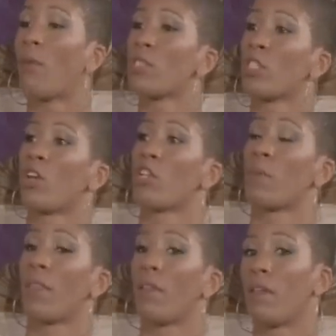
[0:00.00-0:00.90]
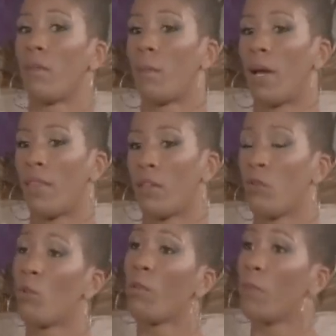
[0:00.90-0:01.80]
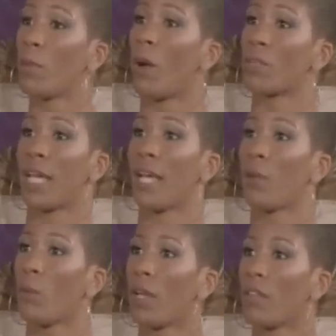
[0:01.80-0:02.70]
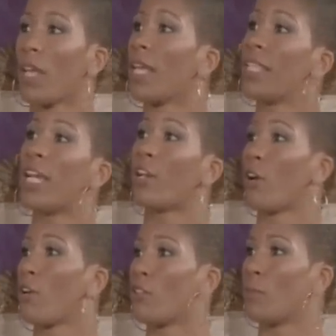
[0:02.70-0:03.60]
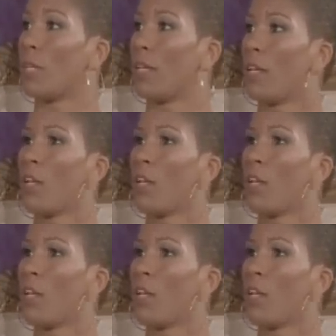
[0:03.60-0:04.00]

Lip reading: I was encouraged by the group of people I was hanging with. They encouraged me.